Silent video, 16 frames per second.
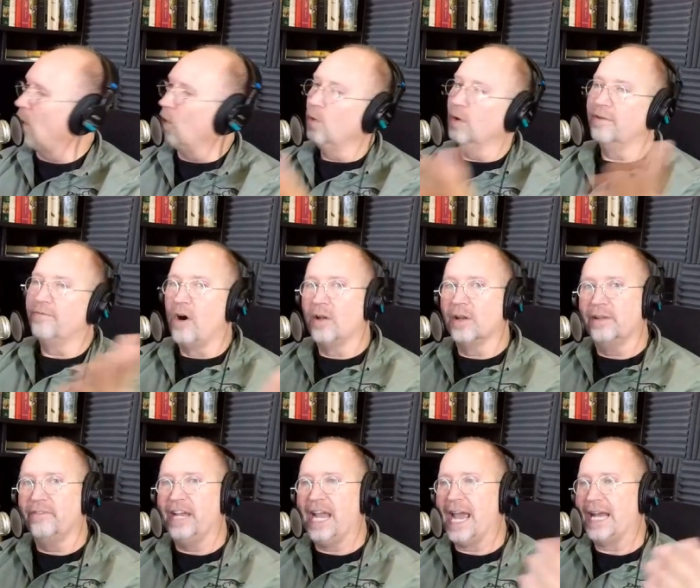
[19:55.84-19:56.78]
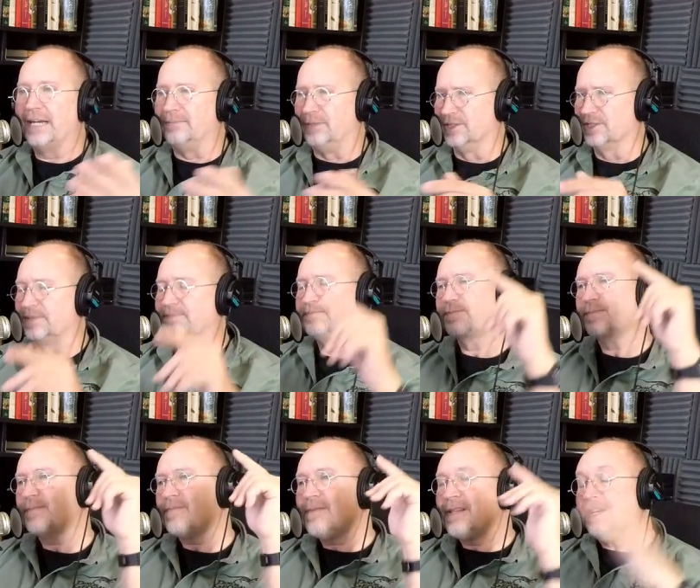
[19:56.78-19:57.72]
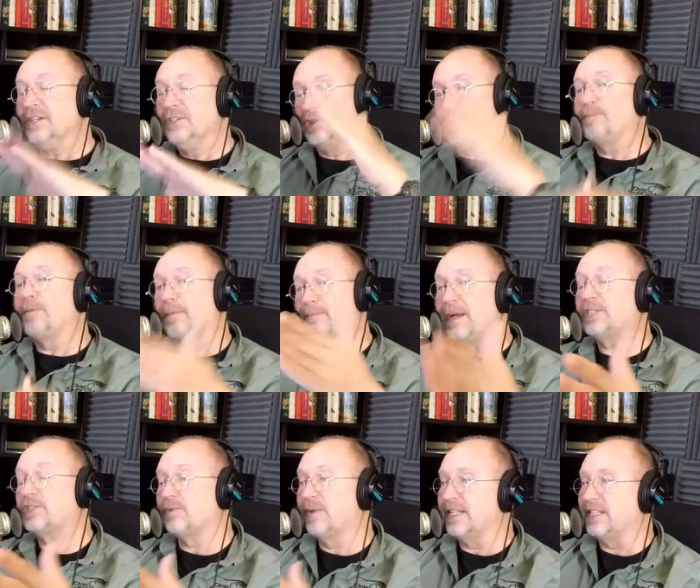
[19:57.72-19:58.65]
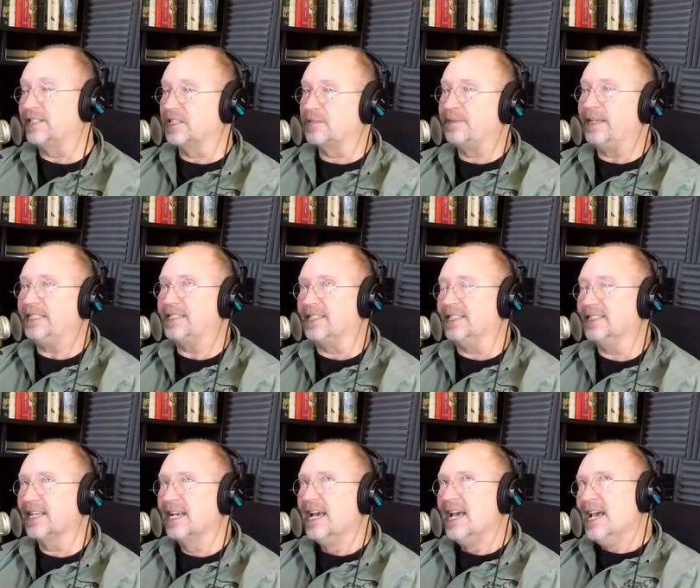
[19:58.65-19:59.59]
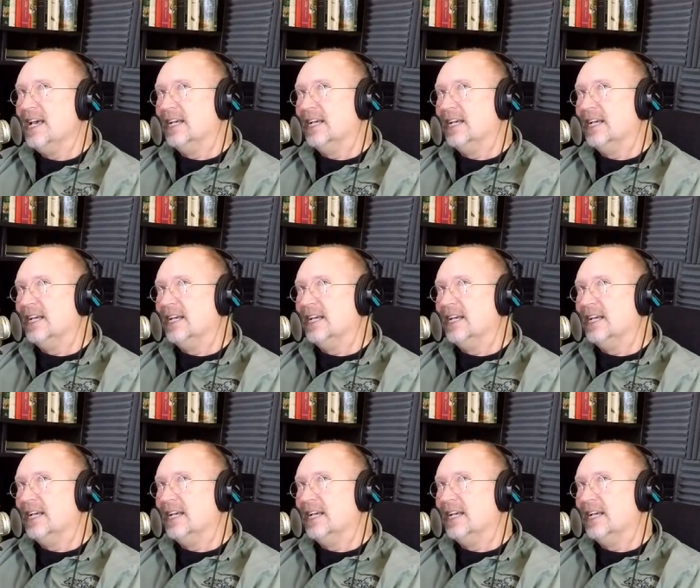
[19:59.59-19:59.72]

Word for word: goal of all living animals to perpetuate the species.